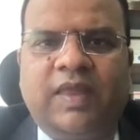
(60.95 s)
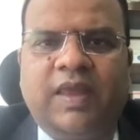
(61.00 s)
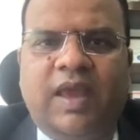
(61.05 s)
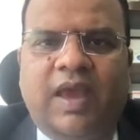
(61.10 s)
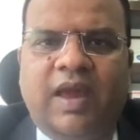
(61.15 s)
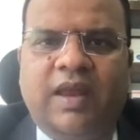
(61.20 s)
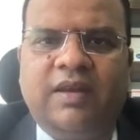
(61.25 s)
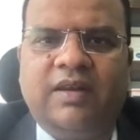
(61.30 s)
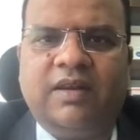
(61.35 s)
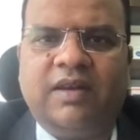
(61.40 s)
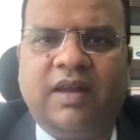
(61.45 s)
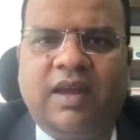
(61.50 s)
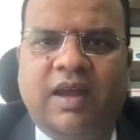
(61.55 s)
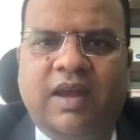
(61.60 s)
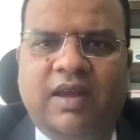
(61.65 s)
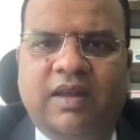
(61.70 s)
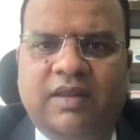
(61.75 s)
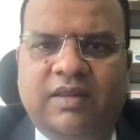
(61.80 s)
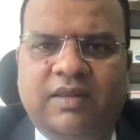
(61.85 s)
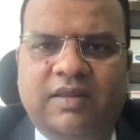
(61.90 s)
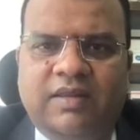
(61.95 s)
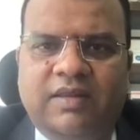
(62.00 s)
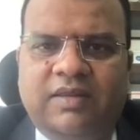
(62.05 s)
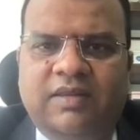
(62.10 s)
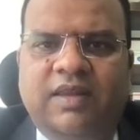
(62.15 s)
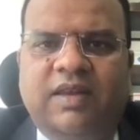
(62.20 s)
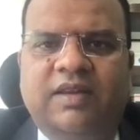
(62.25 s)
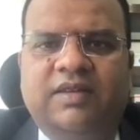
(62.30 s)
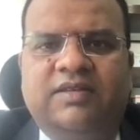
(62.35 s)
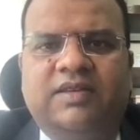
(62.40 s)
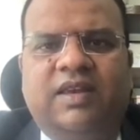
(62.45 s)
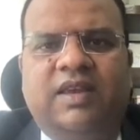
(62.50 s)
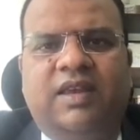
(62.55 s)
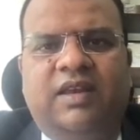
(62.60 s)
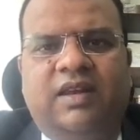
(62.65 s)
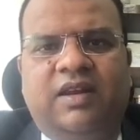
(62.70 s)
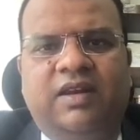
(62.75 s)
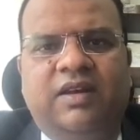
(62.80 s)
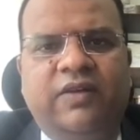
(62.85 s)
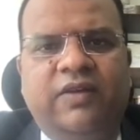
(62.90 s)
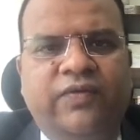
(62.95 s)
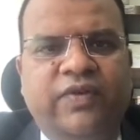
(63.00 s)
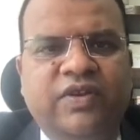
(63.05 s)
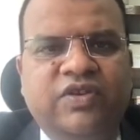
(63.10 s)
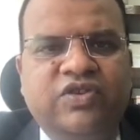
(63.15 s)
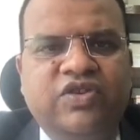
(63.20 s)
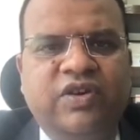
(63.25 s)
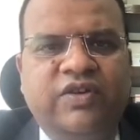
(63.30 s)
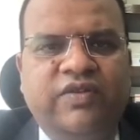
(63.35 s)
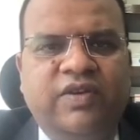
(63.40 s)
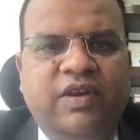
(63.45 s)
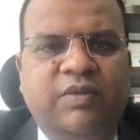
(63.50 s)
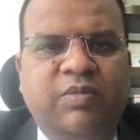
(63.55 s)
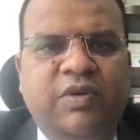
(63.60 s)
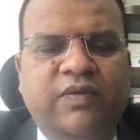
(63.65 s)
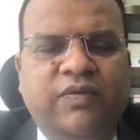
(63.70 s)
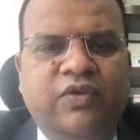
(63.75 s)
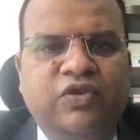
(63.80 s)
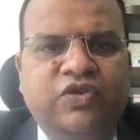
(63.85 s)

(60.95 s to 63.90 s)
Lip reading: and there is again a differential treatment for